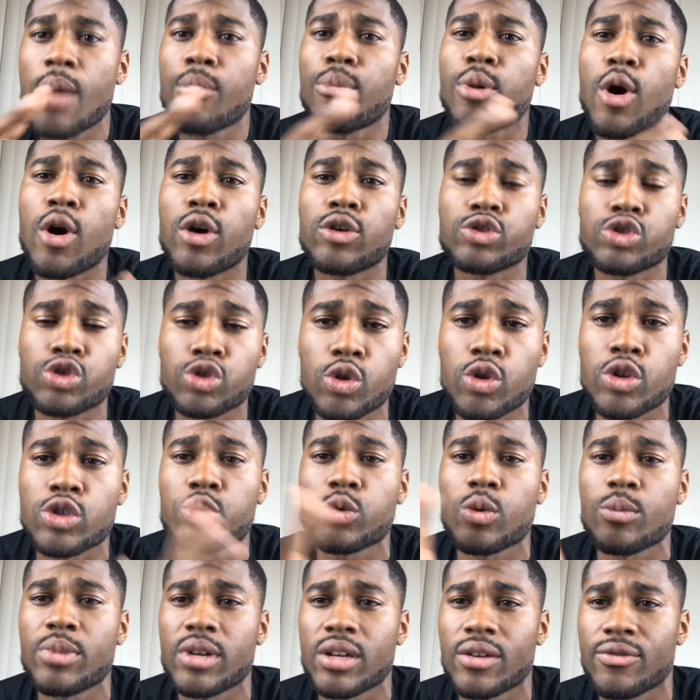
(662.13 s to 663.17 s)
Paul George
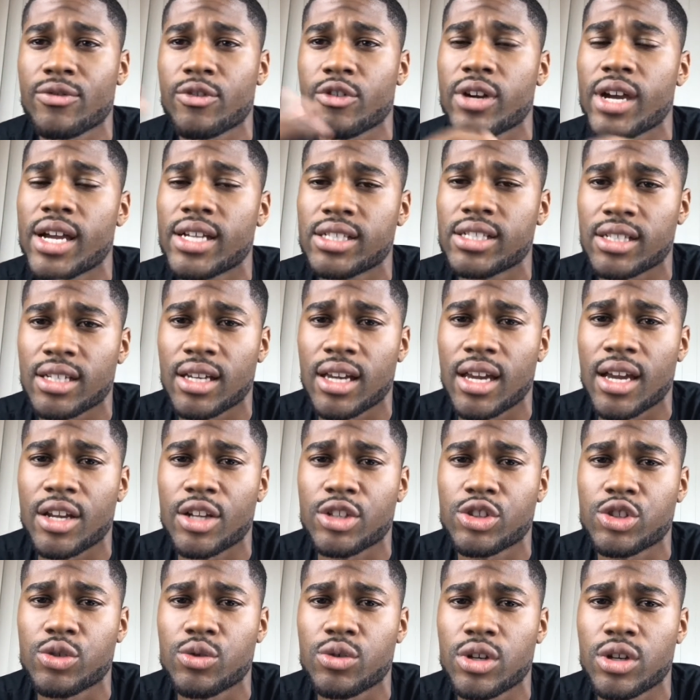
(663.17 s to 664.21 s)
will be a free agent again
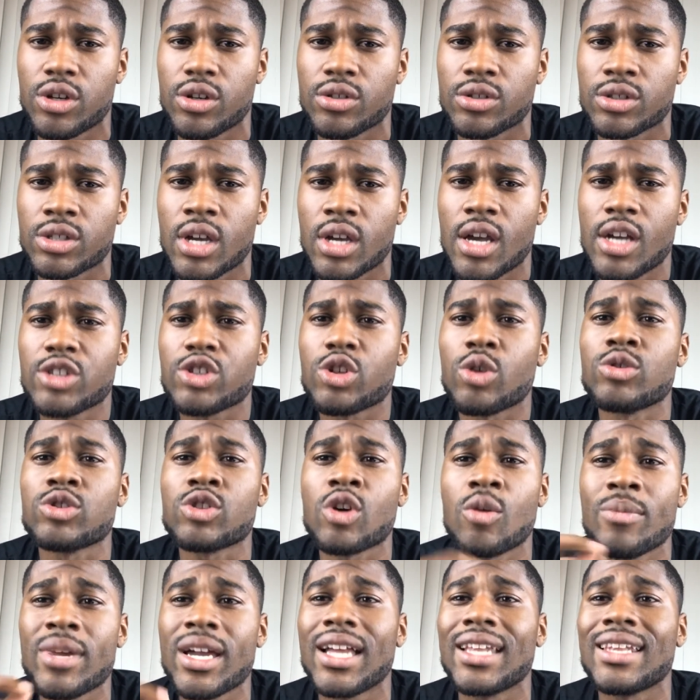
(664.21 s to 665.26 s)
in 2 years. So it's
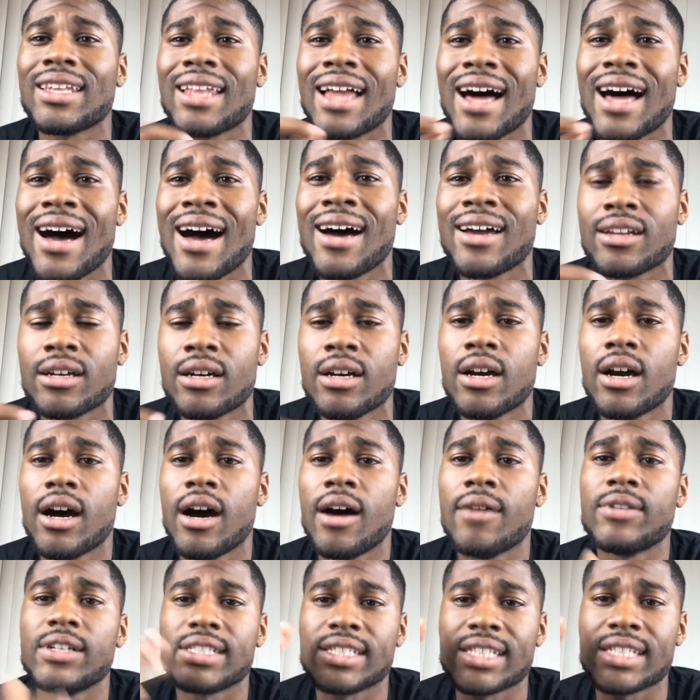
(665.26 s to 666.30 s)
going to be a lot
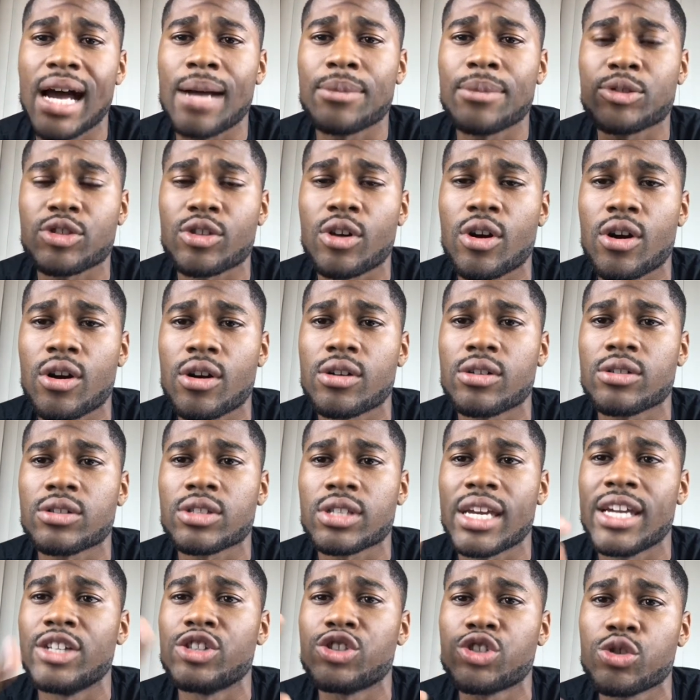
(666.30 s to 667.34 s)
of the top stars
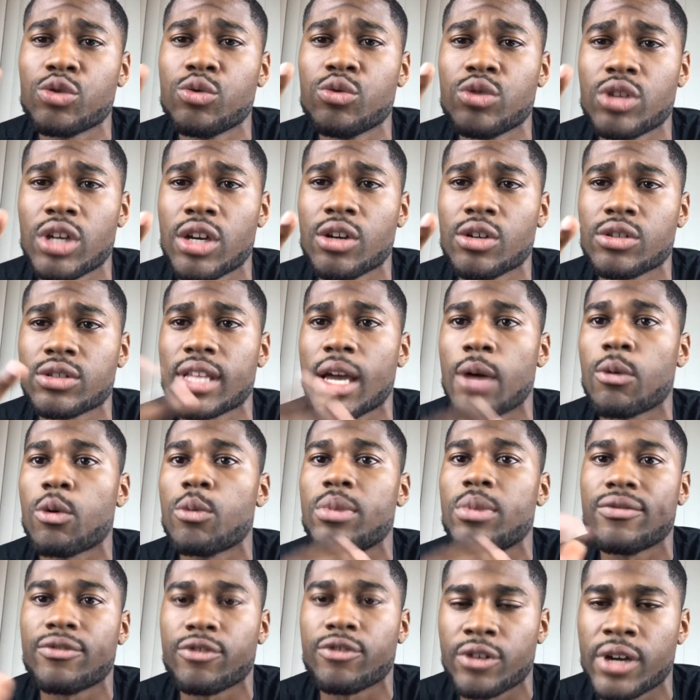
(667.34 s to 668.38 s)
in 2 years that will
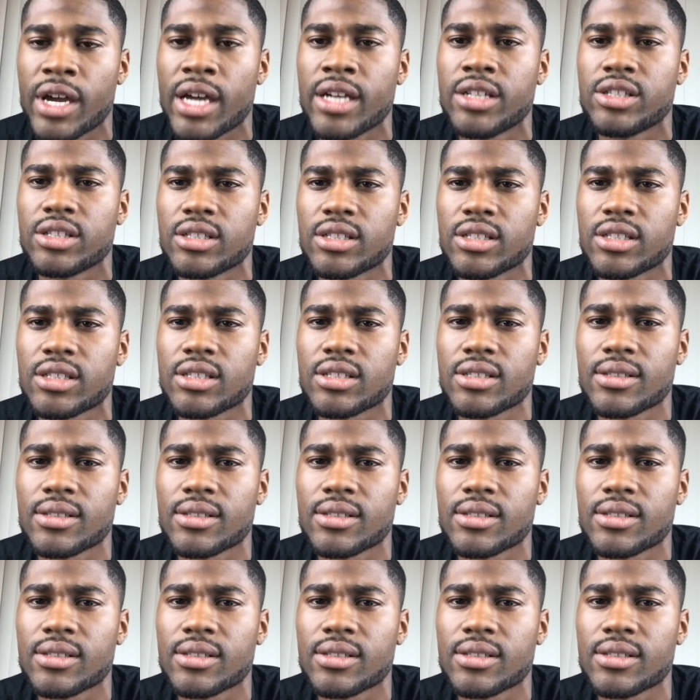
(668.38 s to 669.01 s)
be free agents.